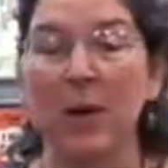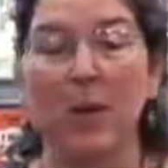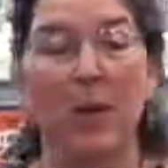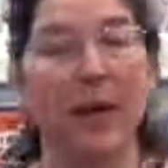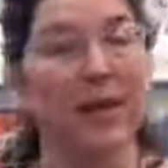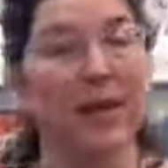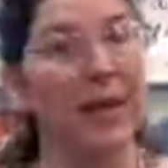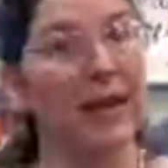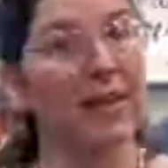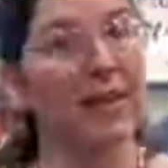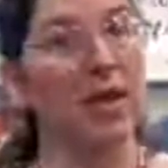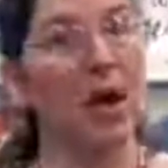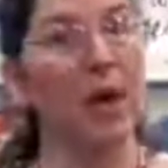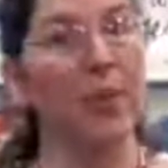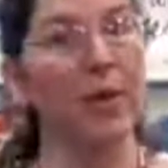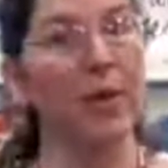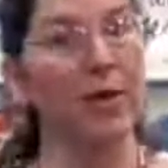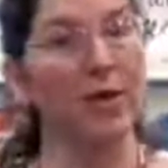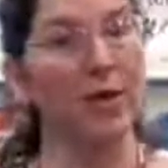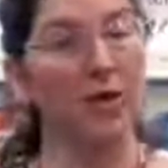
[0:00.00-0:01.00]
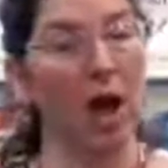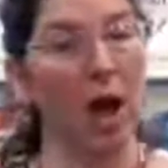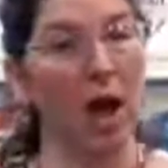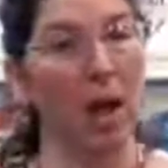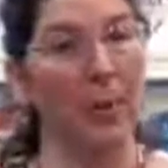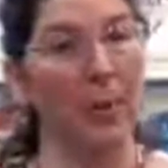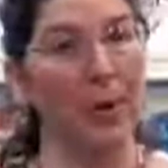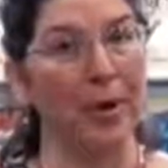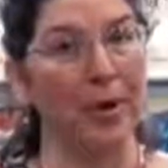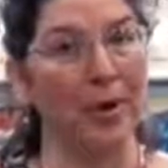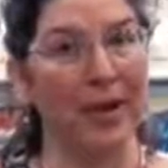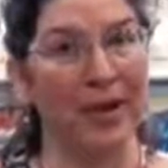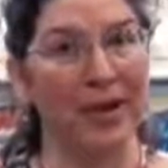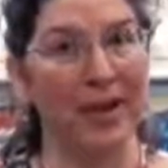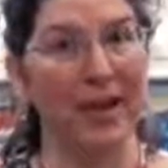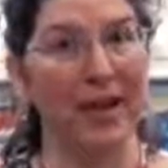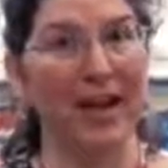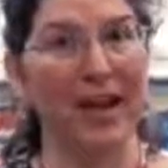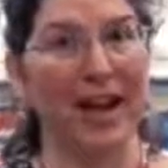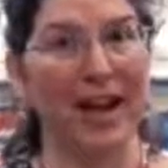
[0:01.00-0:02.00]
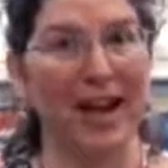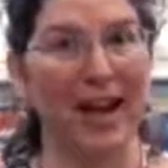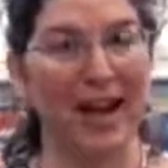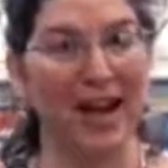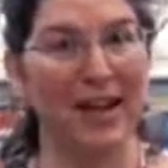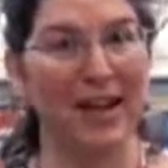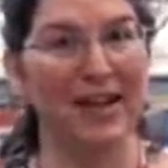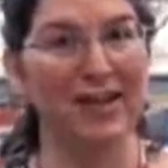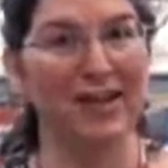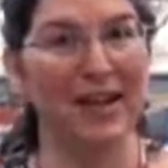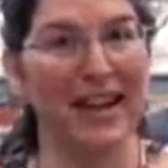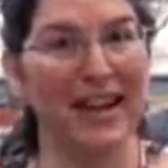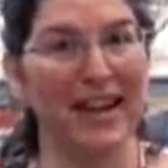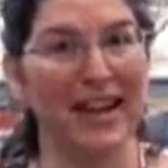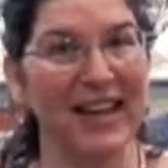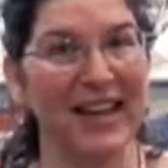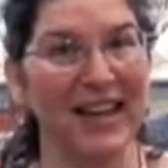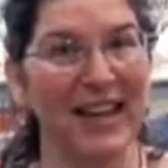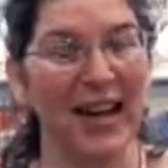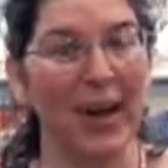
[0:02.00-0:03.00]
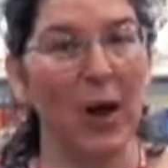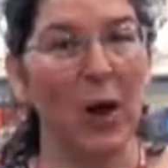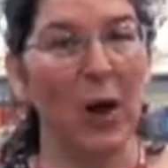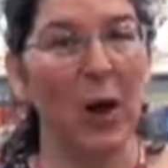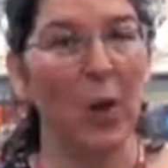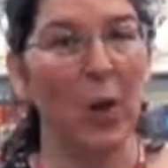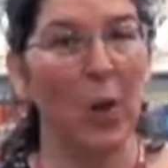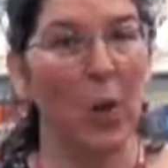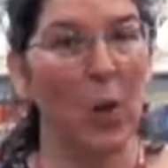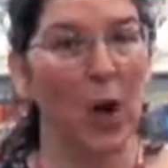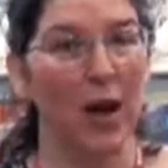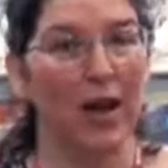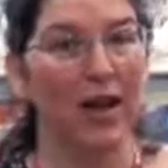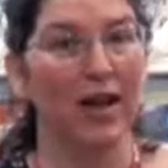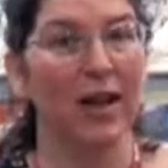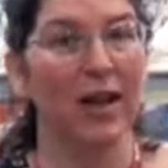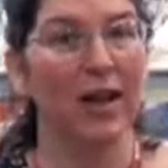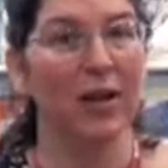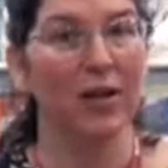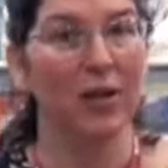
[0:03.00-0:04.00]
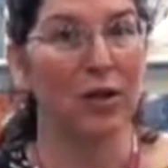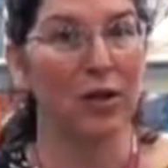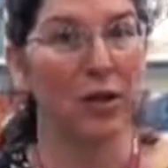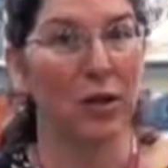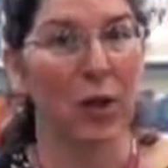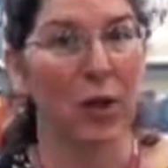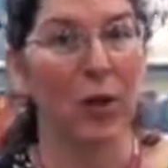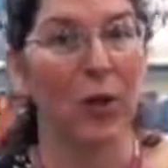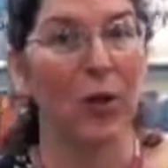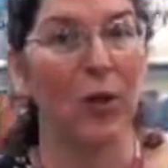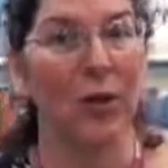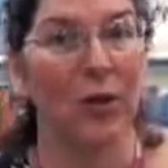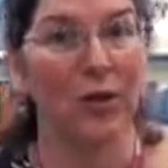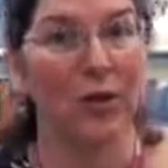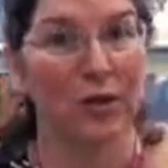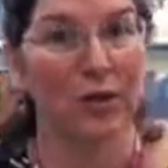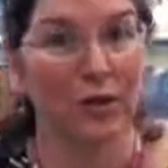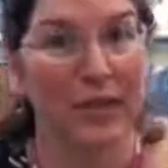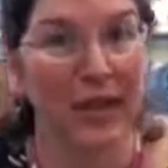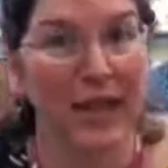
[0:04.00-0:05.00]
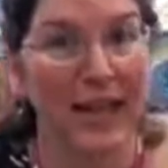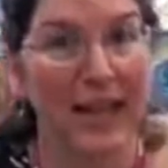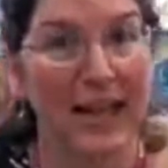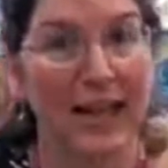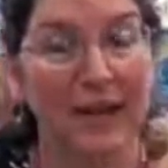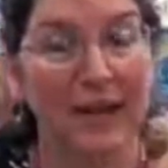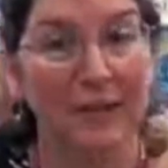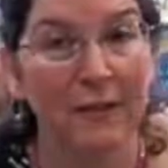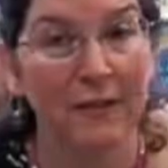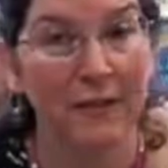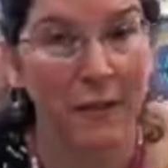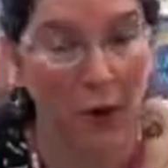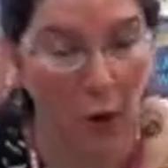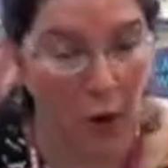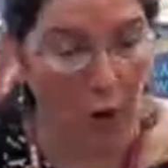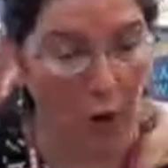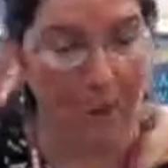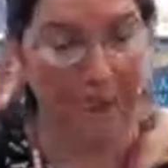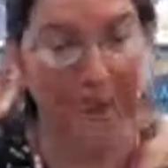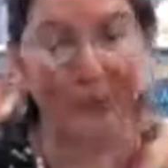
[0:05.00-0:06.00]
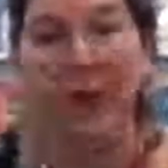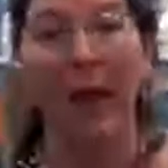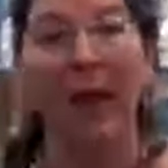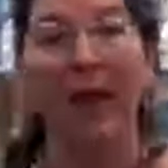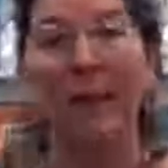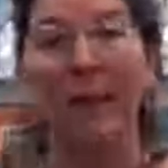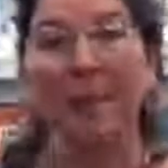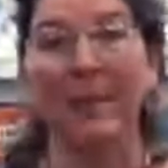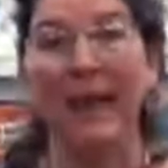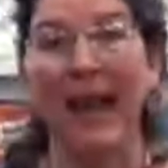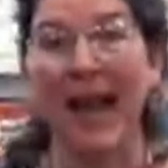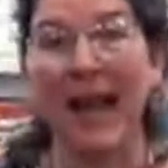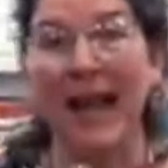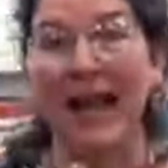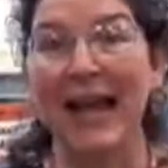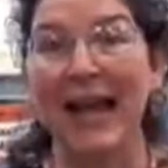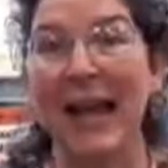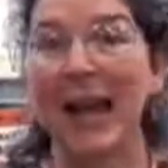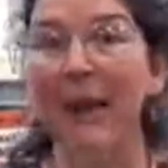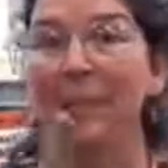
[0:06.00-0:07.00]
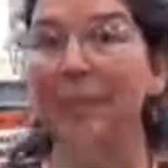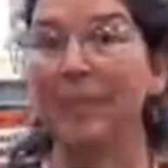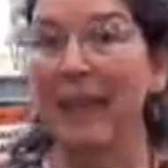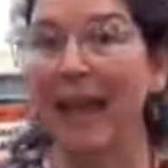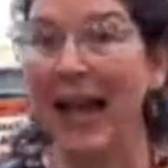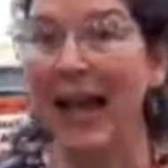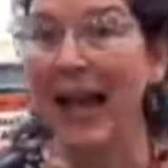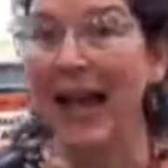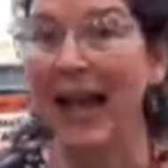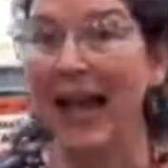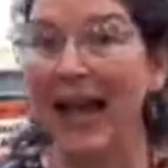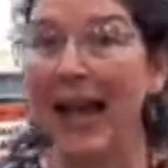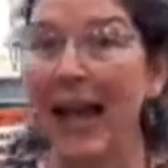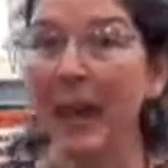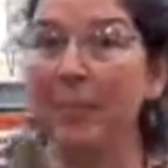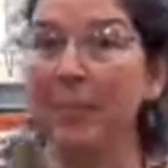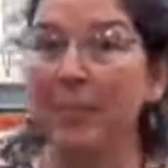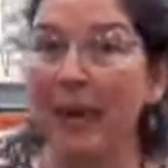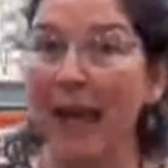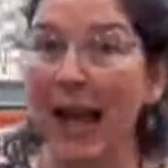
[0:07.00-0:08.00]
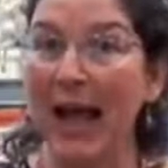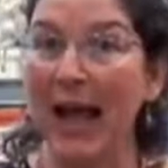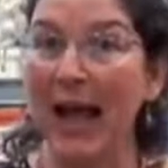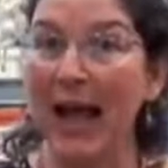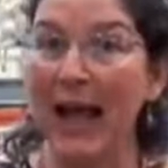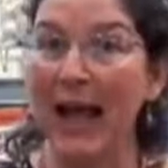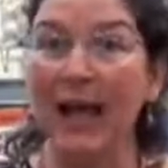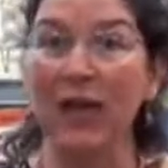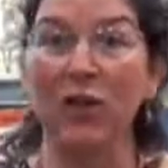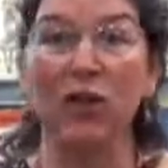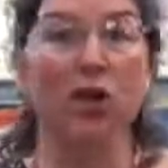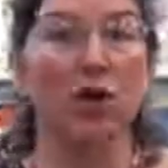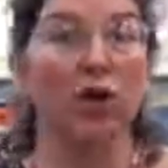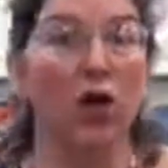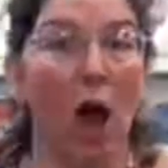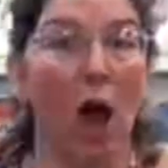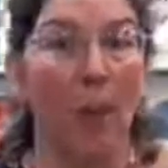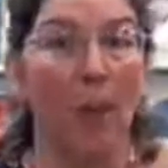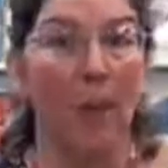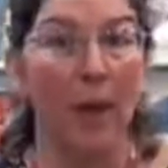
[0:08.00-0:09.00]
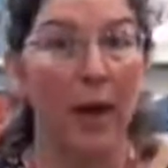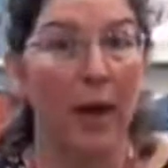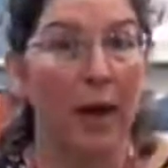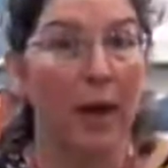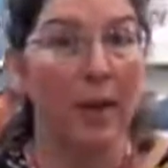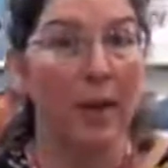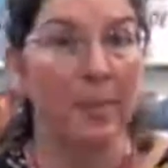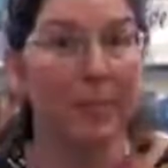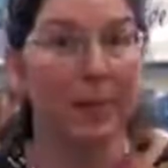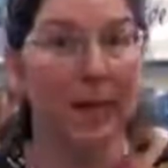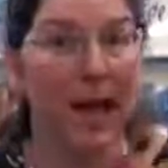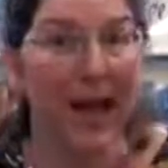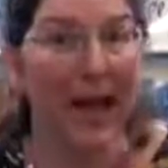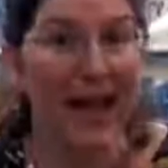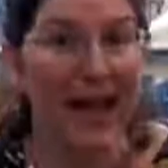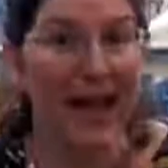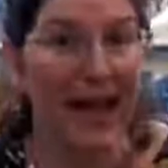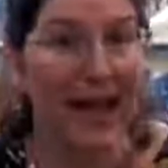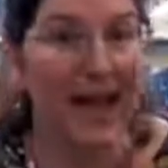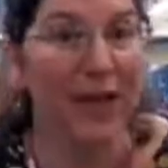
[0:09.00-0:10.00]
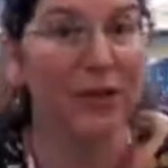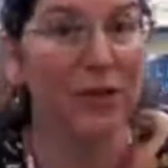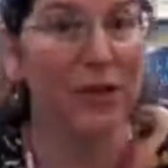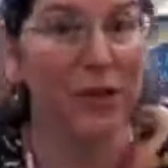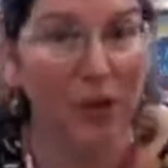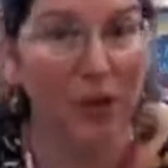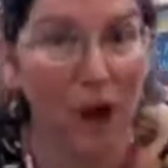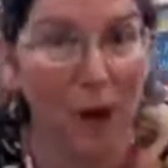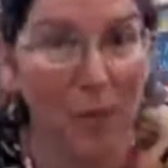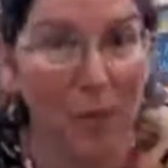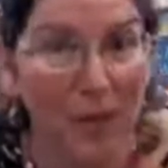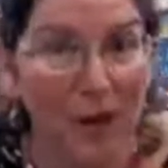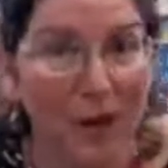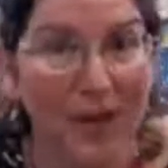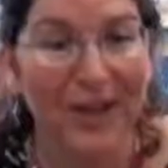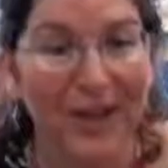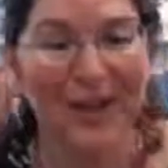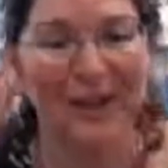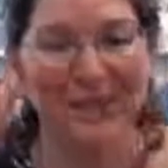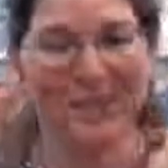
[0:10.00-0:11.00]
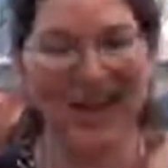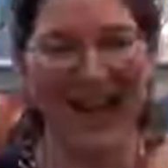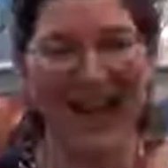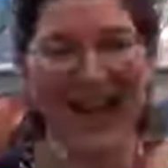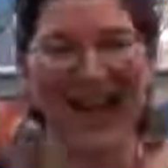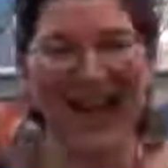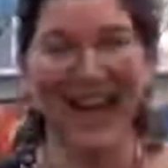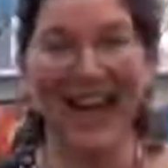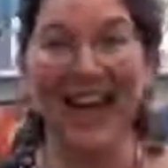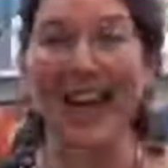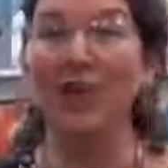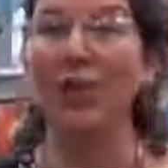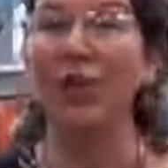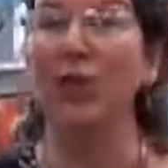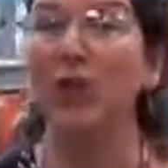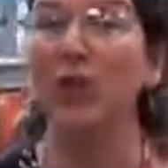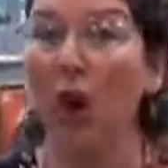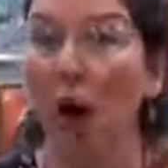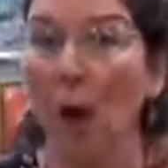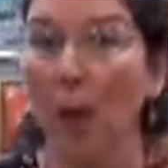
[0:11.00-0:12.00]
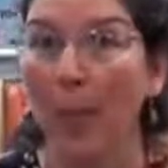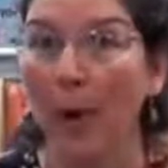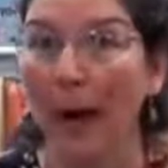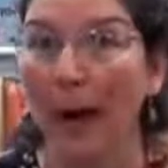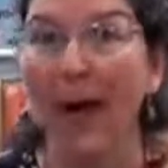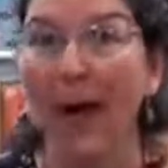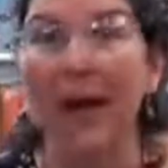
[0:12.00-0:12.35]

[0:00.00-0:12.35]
And when I say stop, you stop. Are you ready? One, two, three, four. Play and play and play and stop. Play and stop. Play and stop.